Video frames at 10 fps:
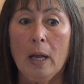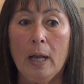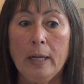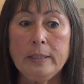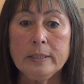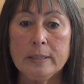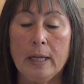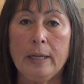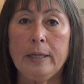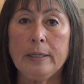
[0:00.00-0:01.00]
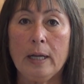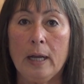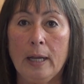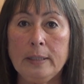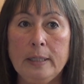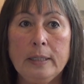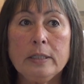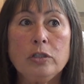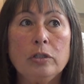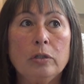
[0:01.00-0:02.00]
I decided I
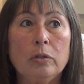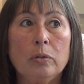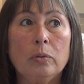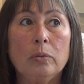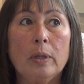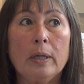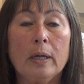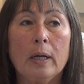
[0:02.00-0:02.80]
needed to